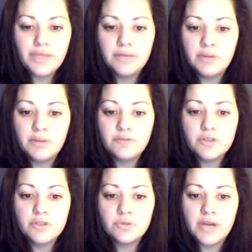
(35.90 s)
And my
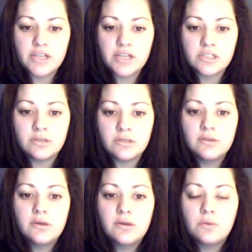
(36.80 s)
first reaction
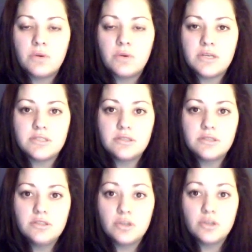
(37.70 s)
was
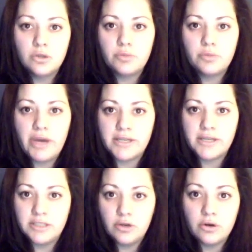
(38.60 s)
to look back
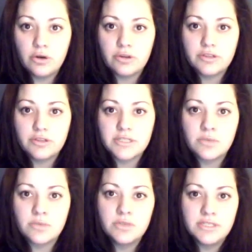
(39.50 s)
at the earth because
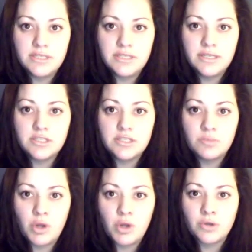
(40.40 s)
I wanted to see it get
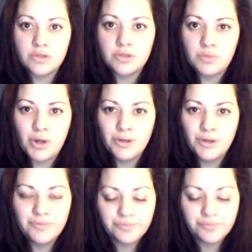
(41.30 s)
smaller and smaller.